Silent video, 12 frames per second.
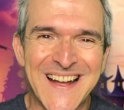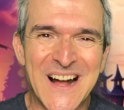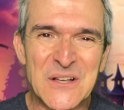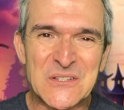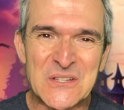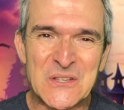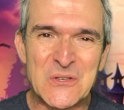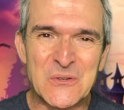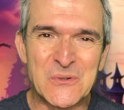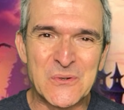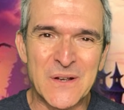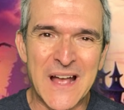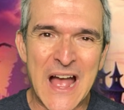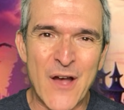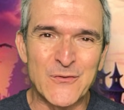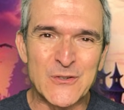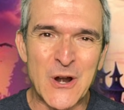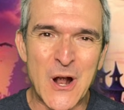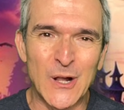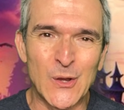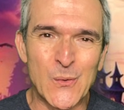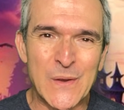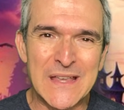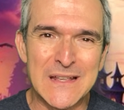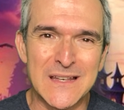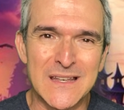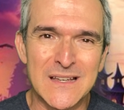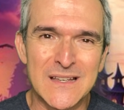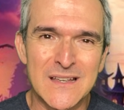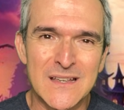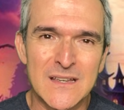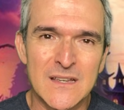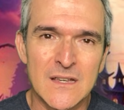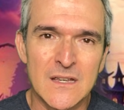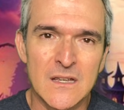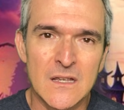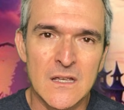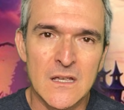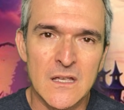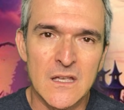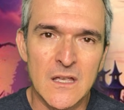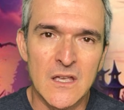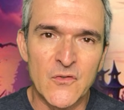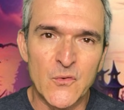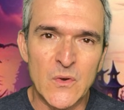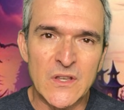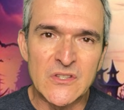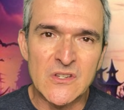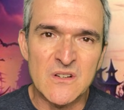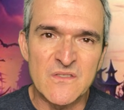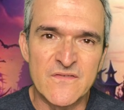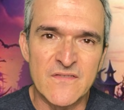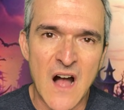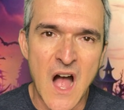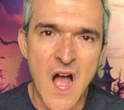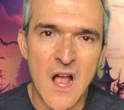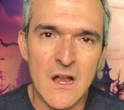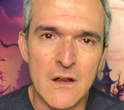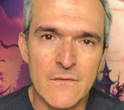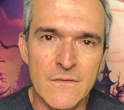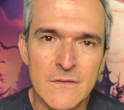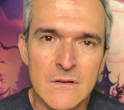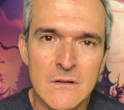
I'll see you after Halloween if we survive.